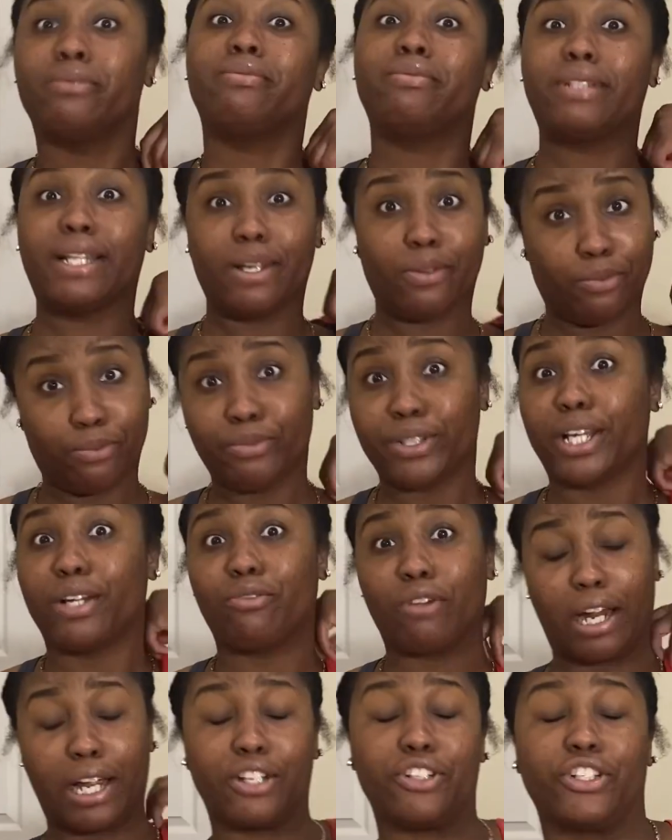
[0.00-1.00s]
They
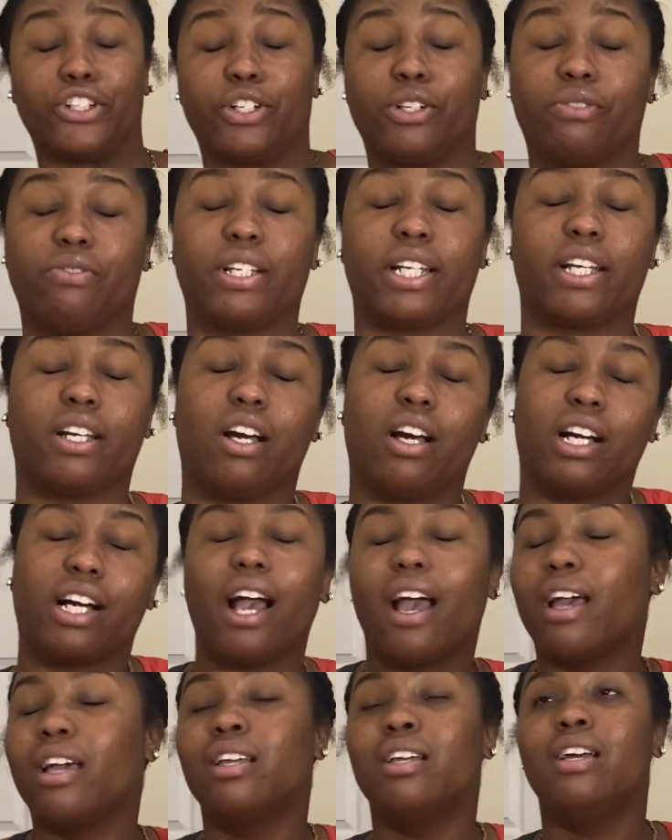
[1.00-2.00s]
ratchet over here. Okay.
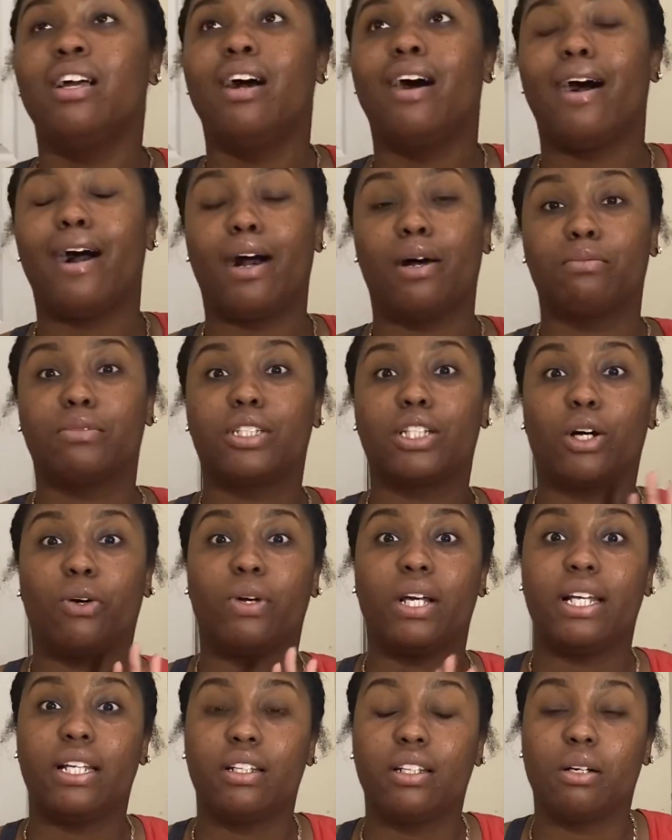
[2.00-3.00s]
So
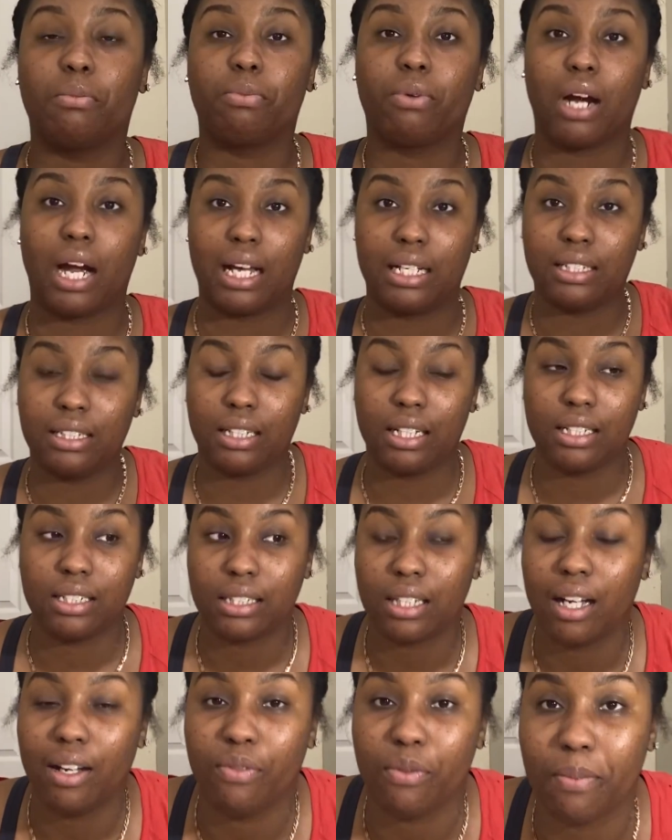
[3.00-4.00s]
in the process
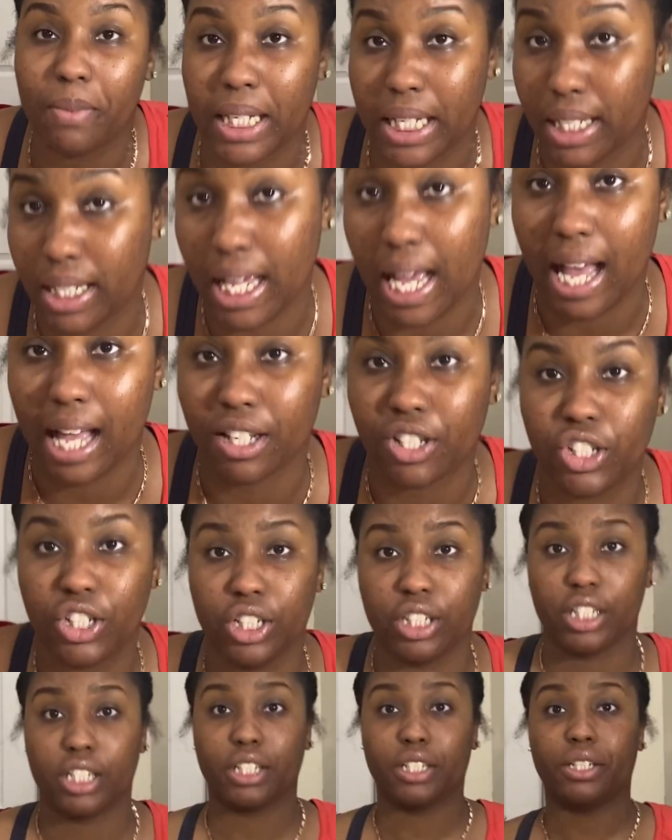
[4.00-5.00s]
of me
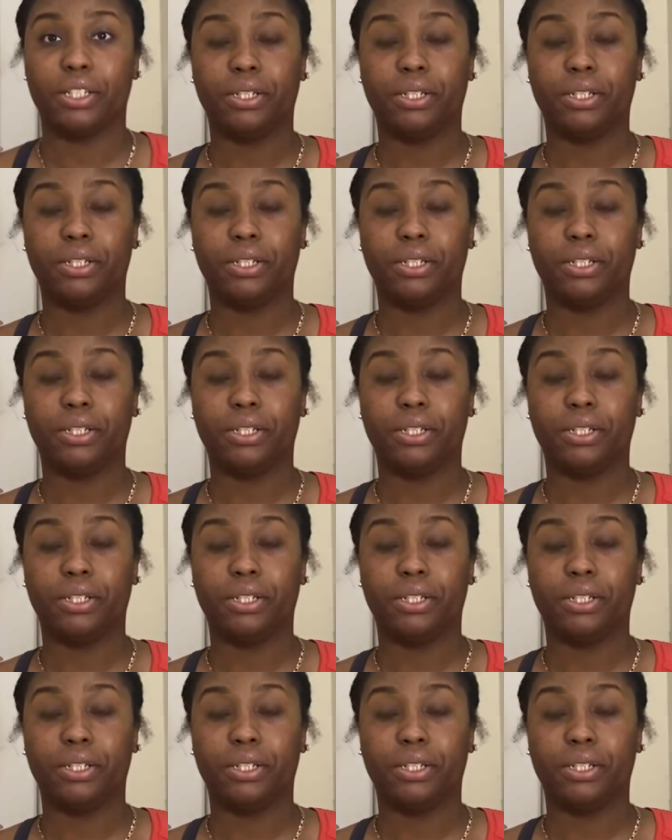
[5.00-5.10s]
actually